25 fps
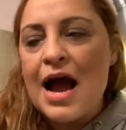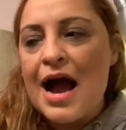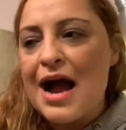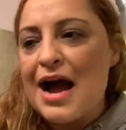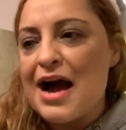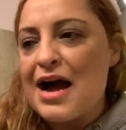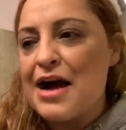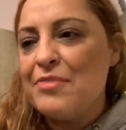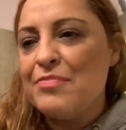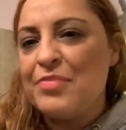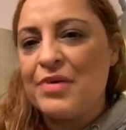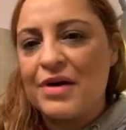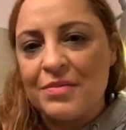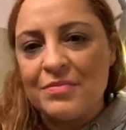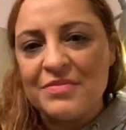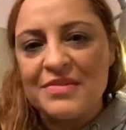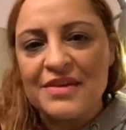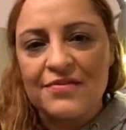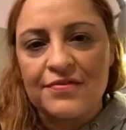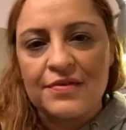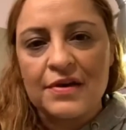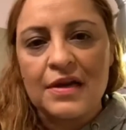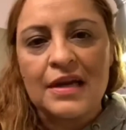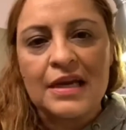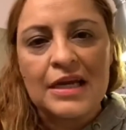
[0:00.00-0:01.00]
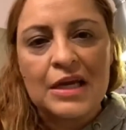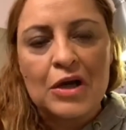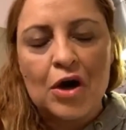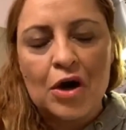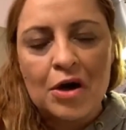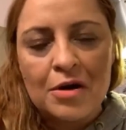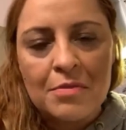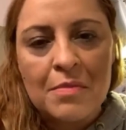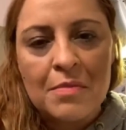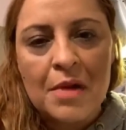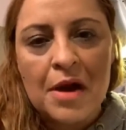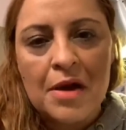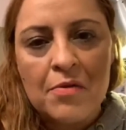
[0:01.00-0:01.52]
But I'm definitely
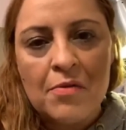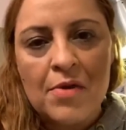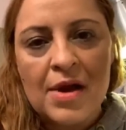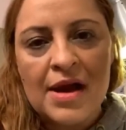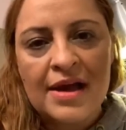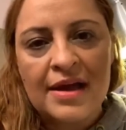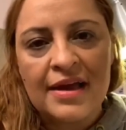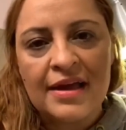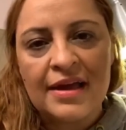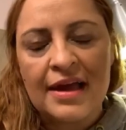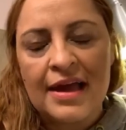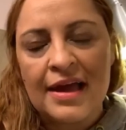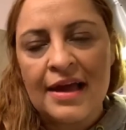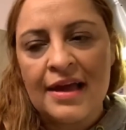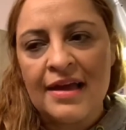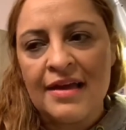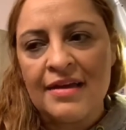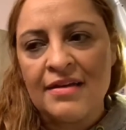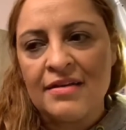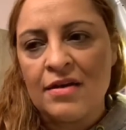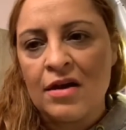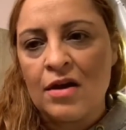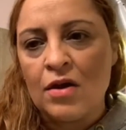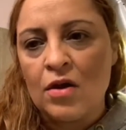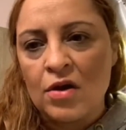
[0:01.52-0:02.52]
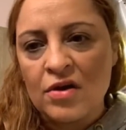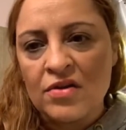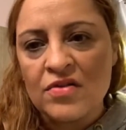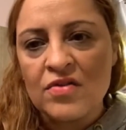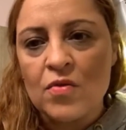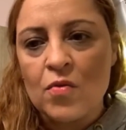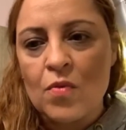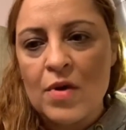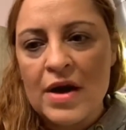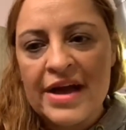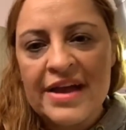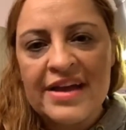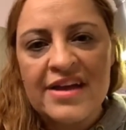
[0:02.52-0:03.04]
on my way, and along the
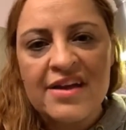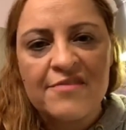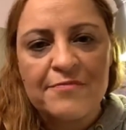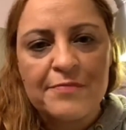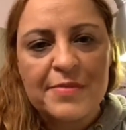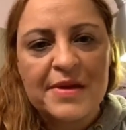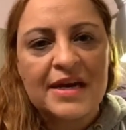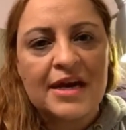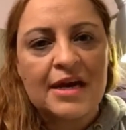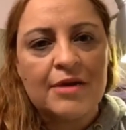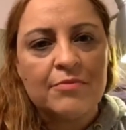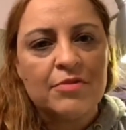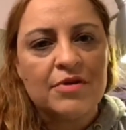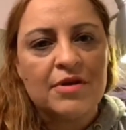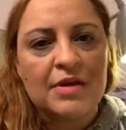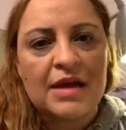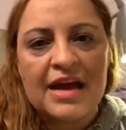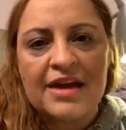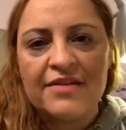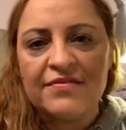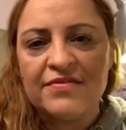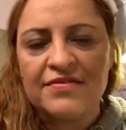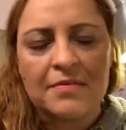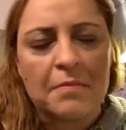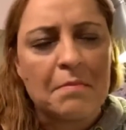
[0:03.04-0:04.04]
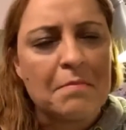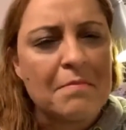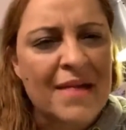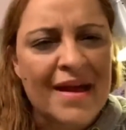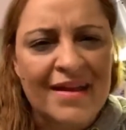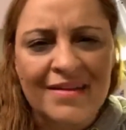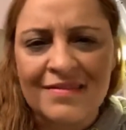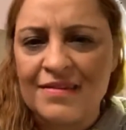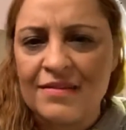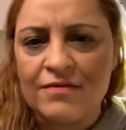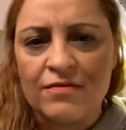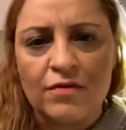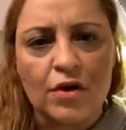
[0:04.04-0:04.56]
way I've been able to have some
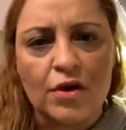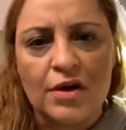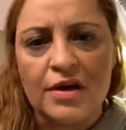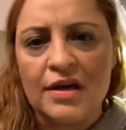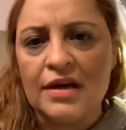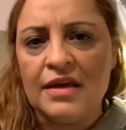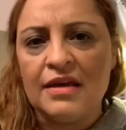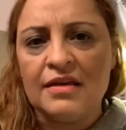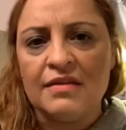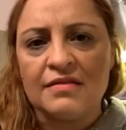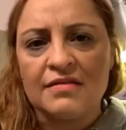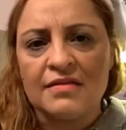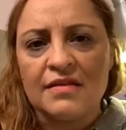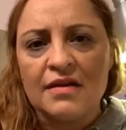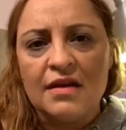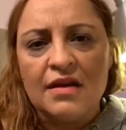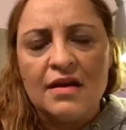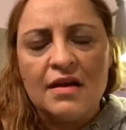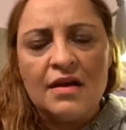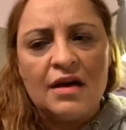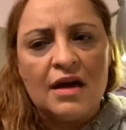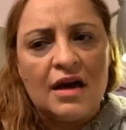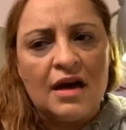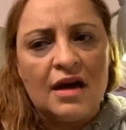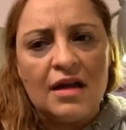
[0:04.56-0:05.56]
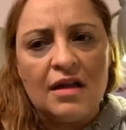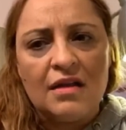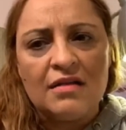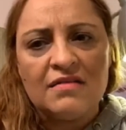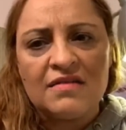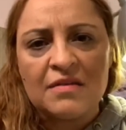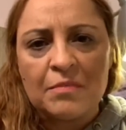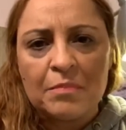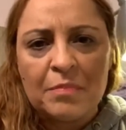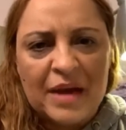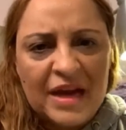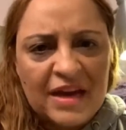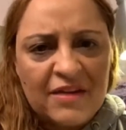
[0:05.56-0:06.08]
massive learnings,
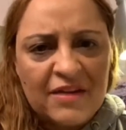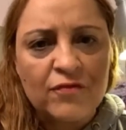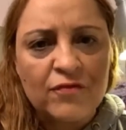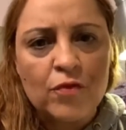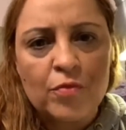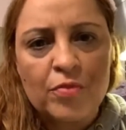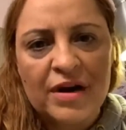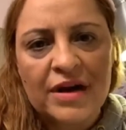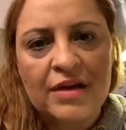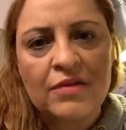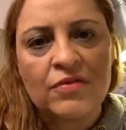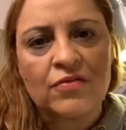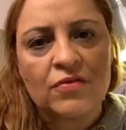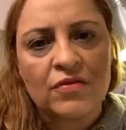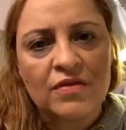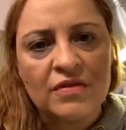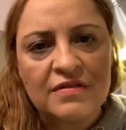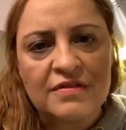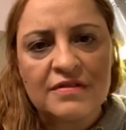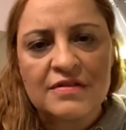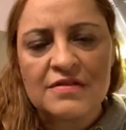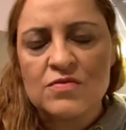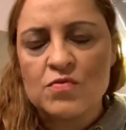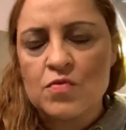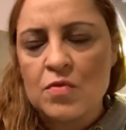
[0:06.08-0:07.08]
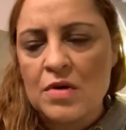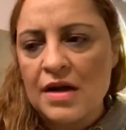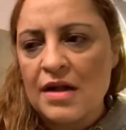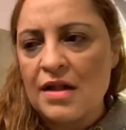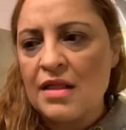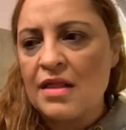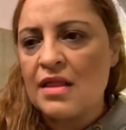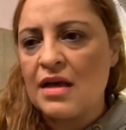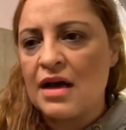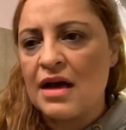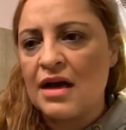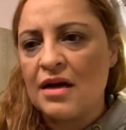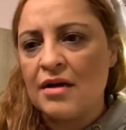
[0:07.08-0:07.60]
some painful breakthroughs as
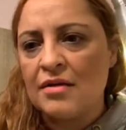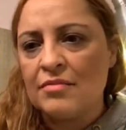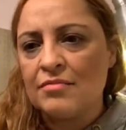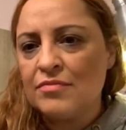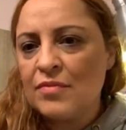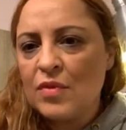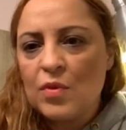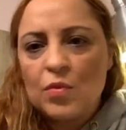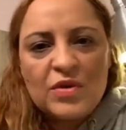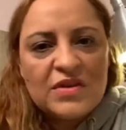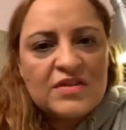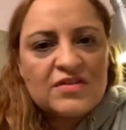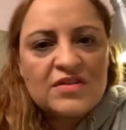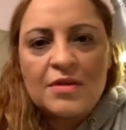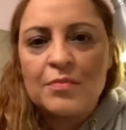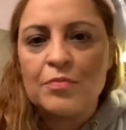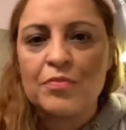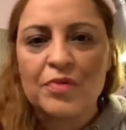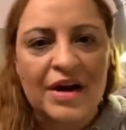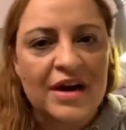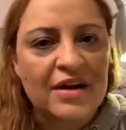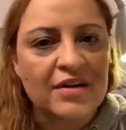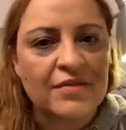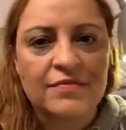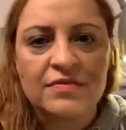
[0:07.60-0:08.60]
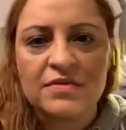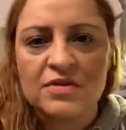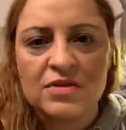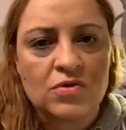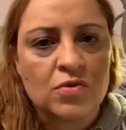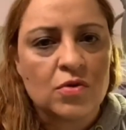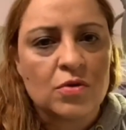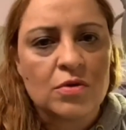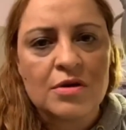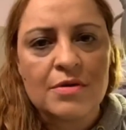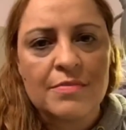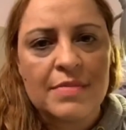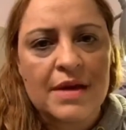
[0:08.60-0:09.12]
well, which I'm proud to
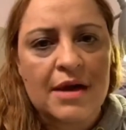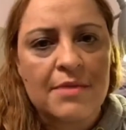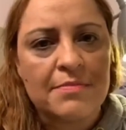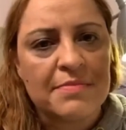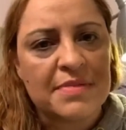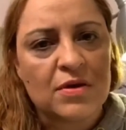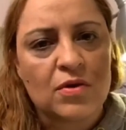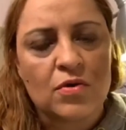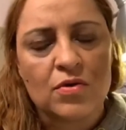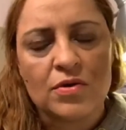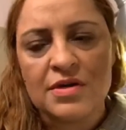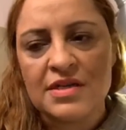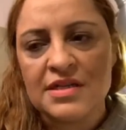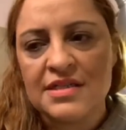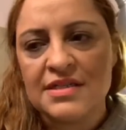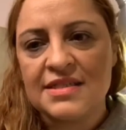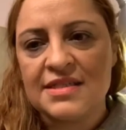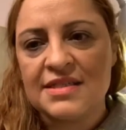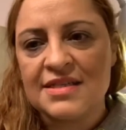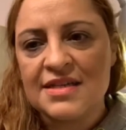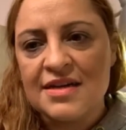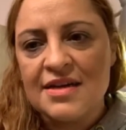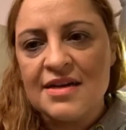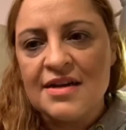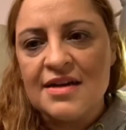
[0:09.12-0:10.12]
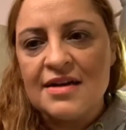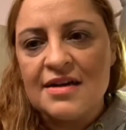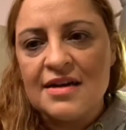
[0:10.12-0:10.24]
talk about, because